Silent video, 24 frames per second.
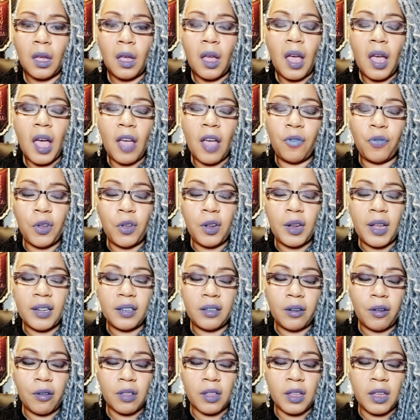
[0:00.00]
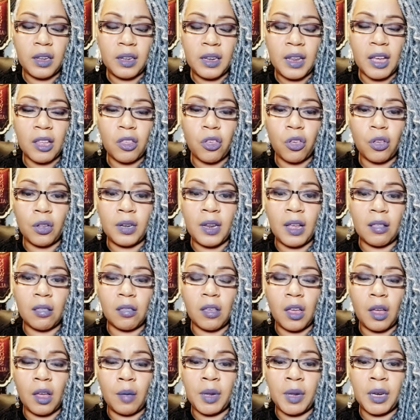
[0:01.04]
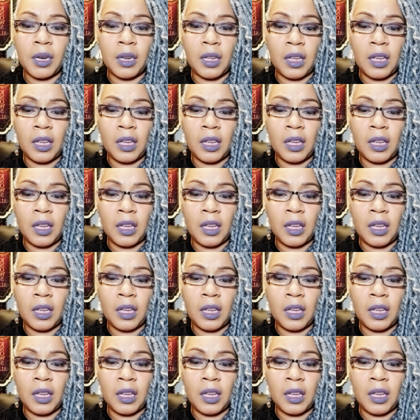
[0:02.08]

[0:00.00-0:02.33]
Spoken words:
I feel like there's a connection that's coming